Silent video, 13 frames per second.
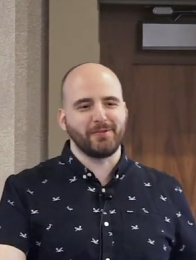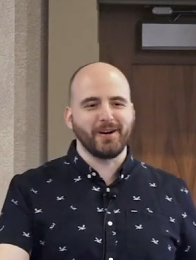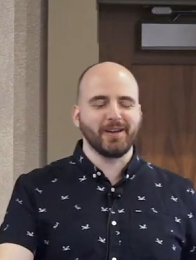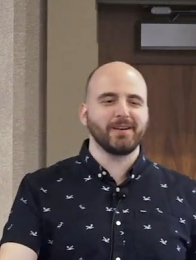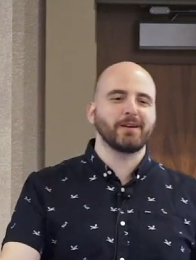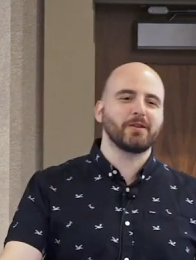
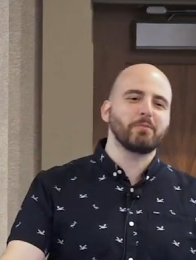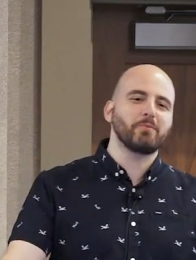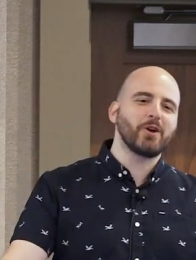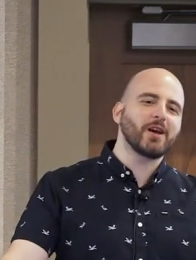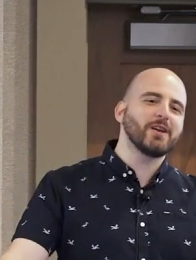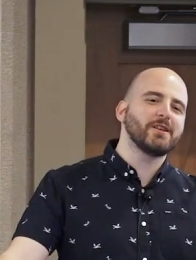Fine, like the
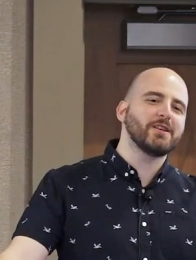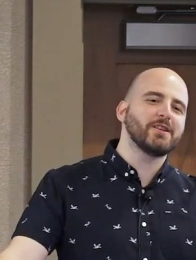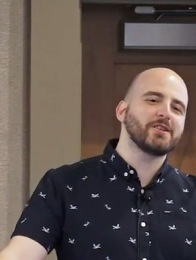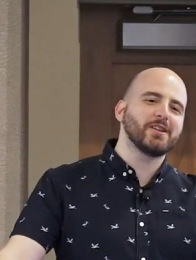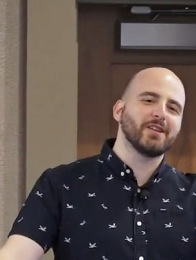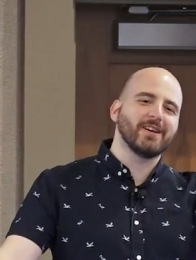
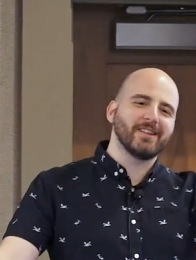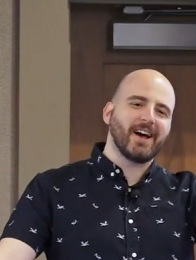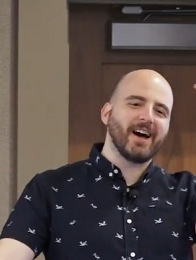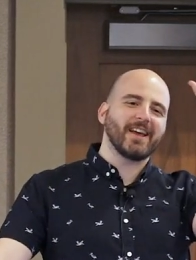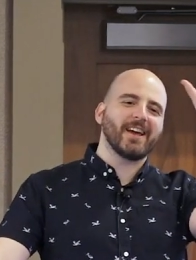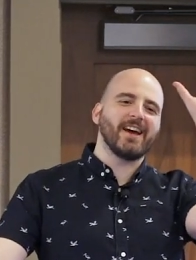precondition,
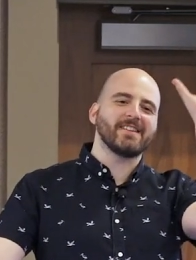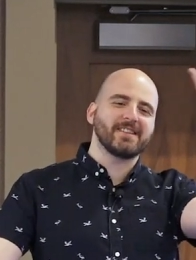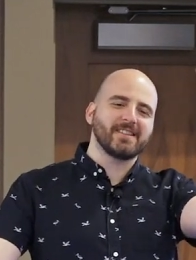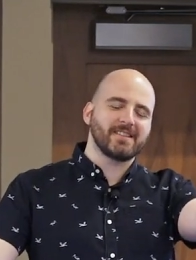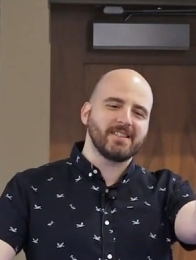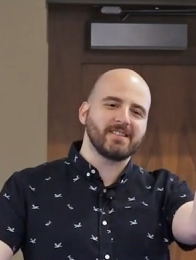like as
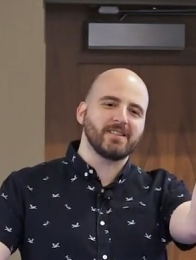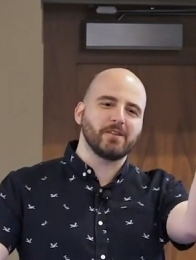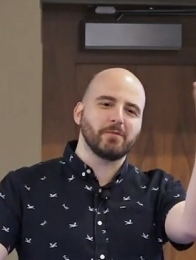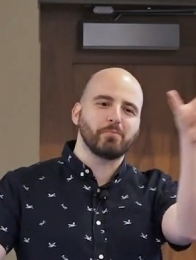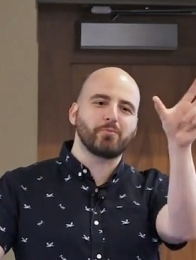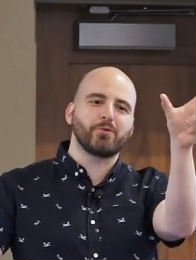it is in
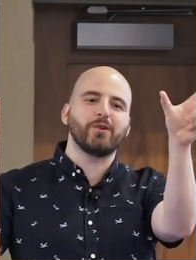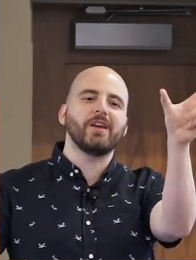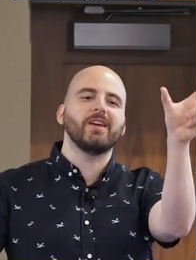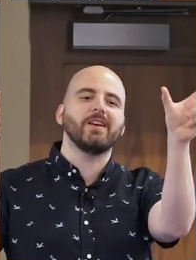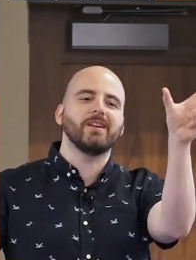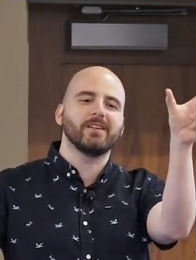the
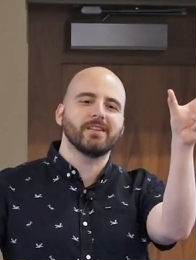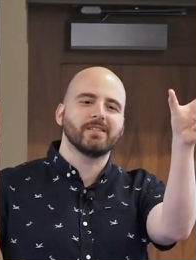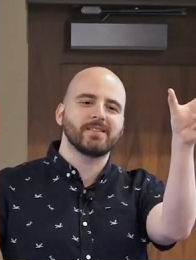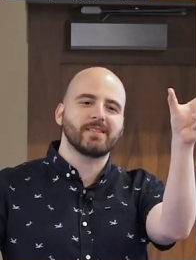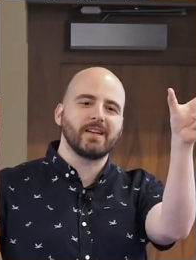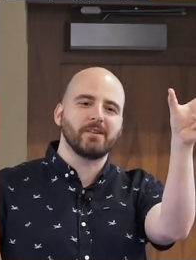
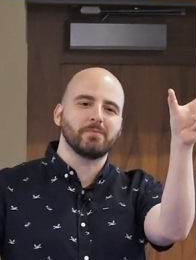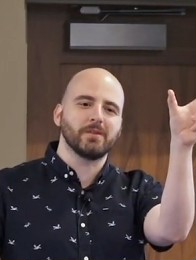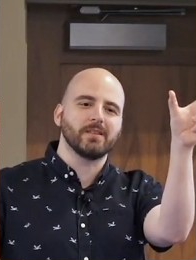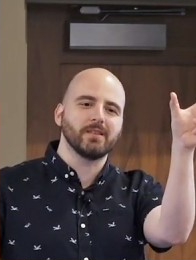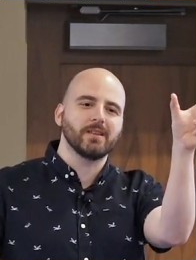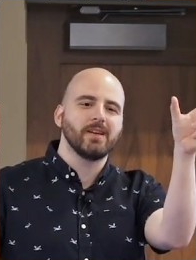
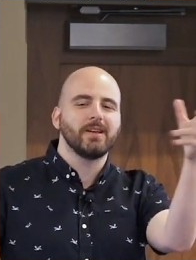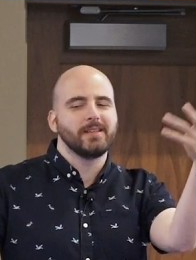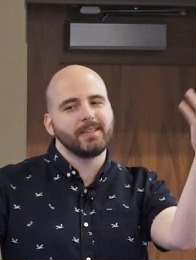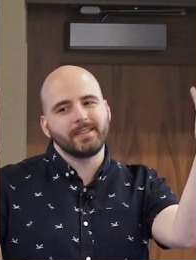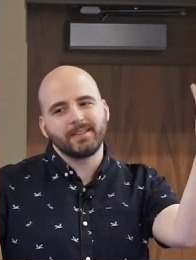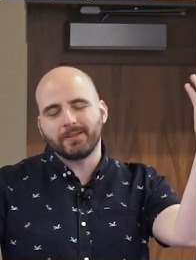pre-statement.
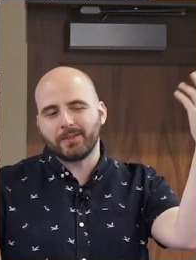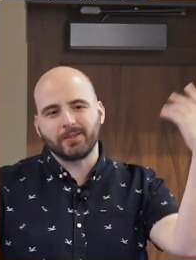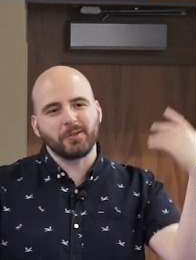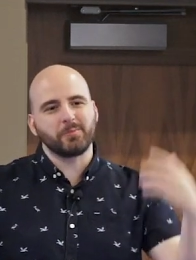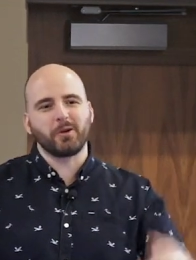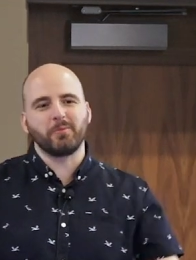Well,
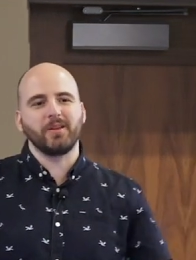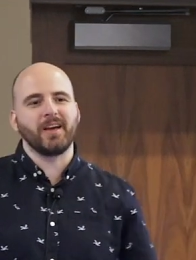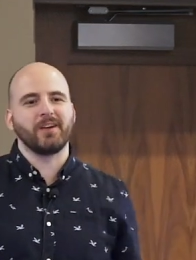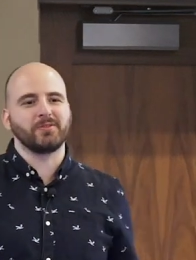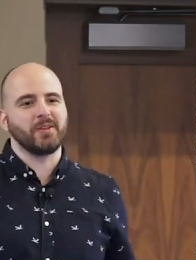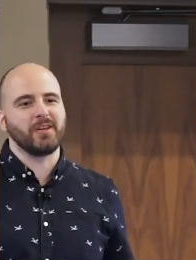you probably
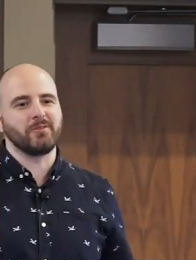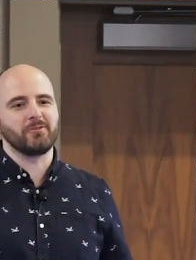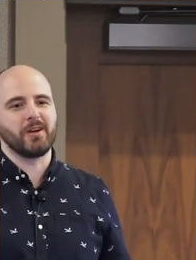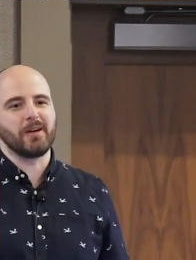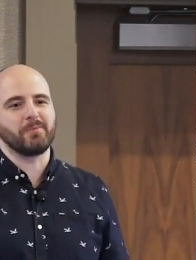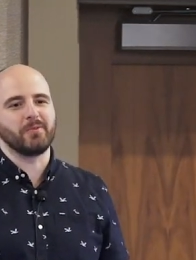have to have
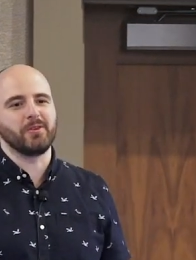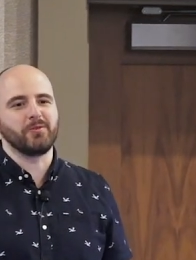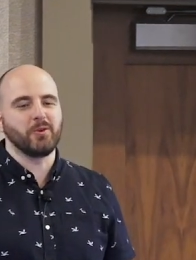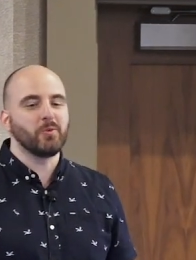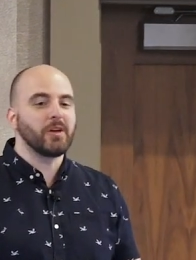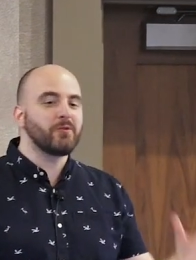a wrapper
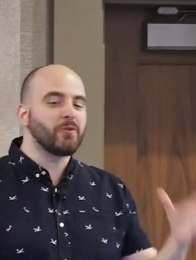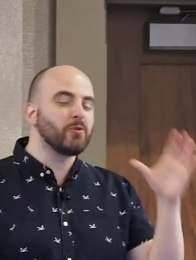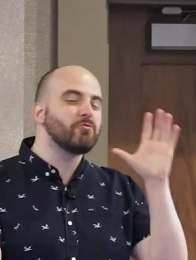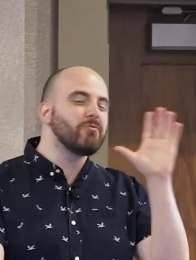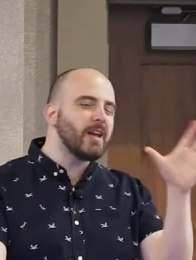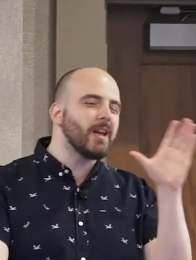if you if you
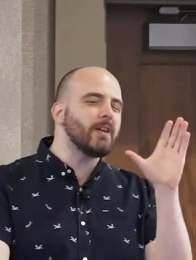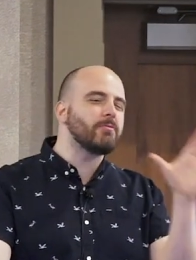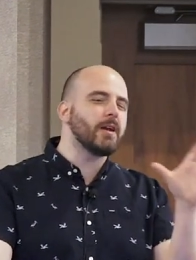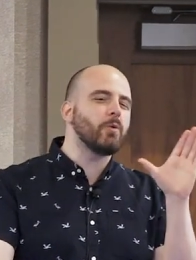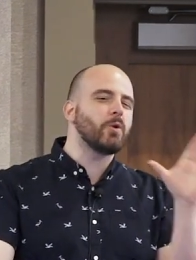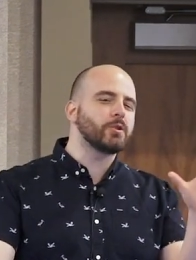really
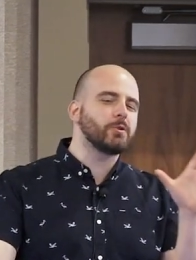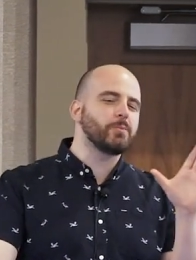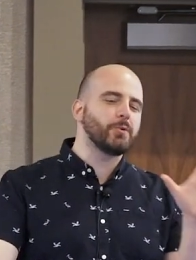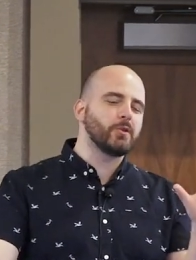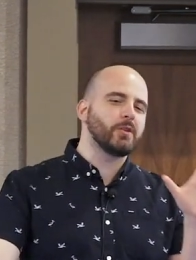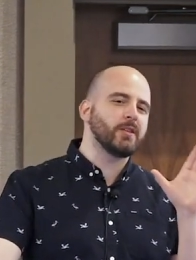really want to
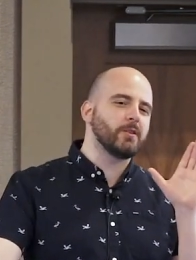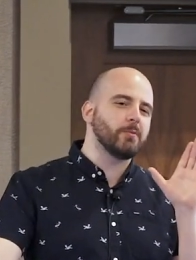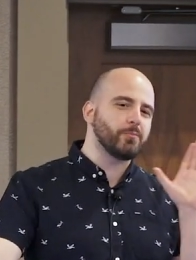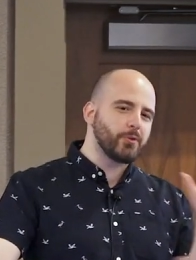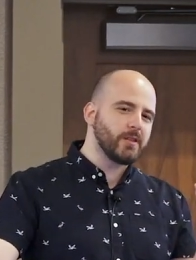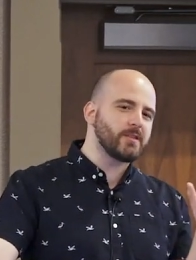put it in a
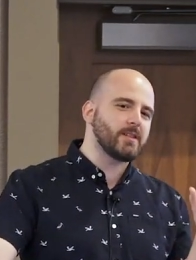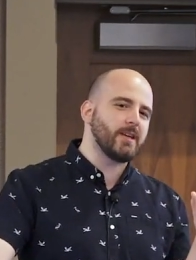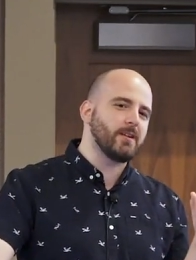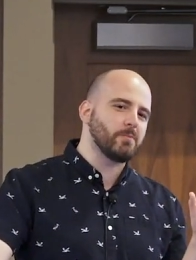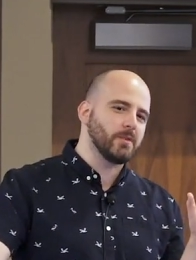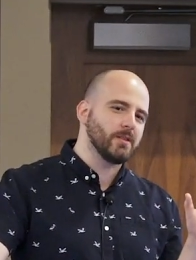
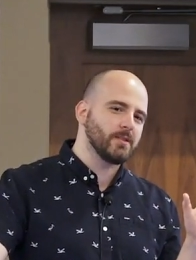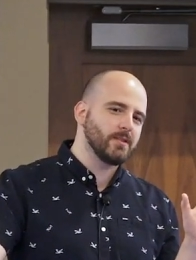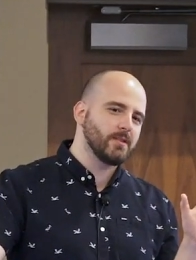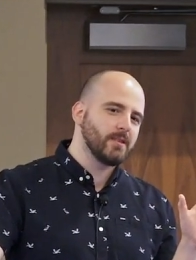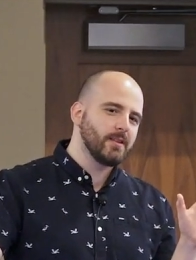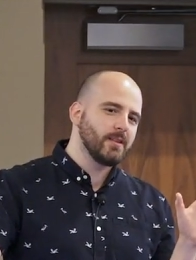pre-statement
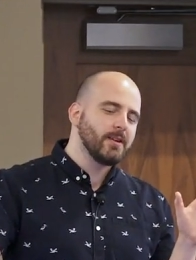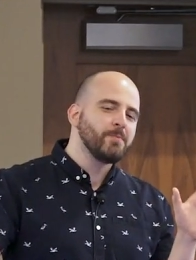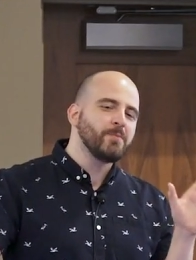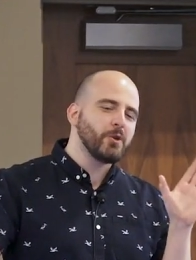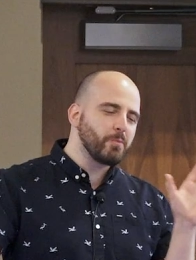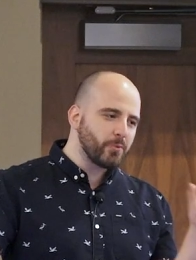
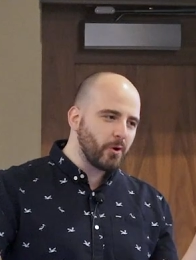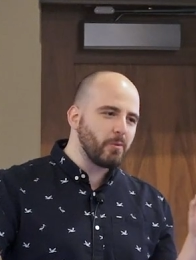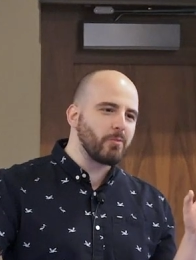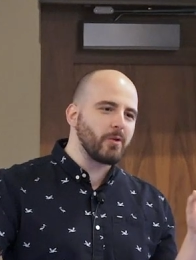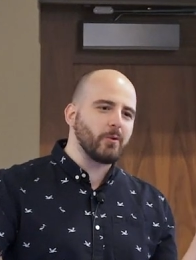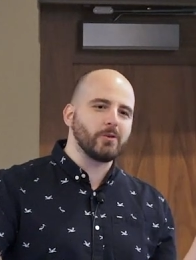you
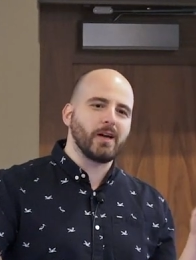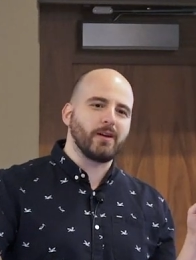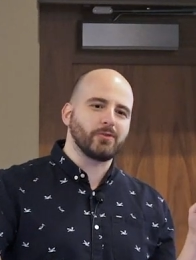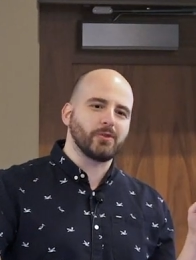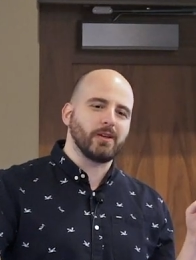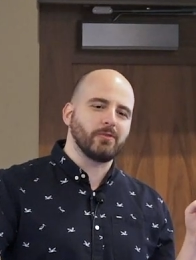probably will
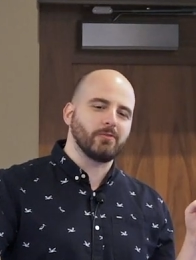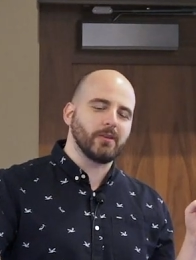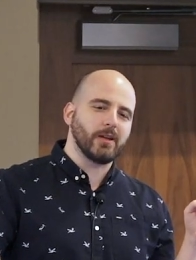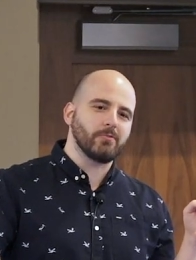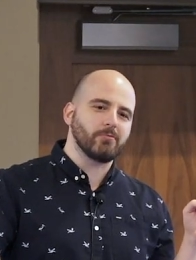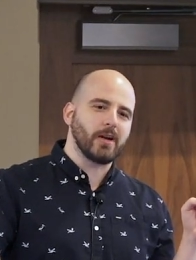have to have a
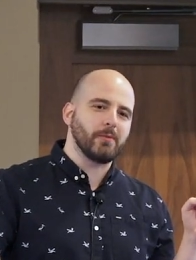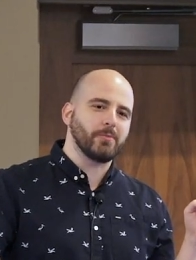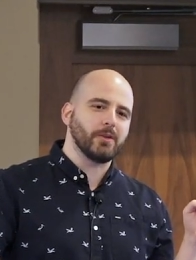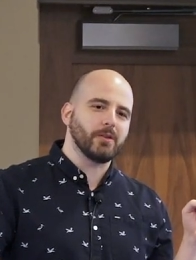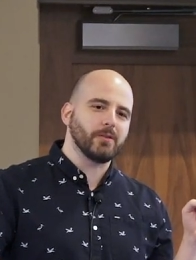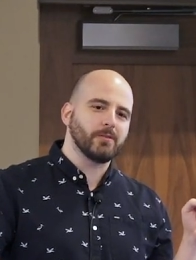wrapper.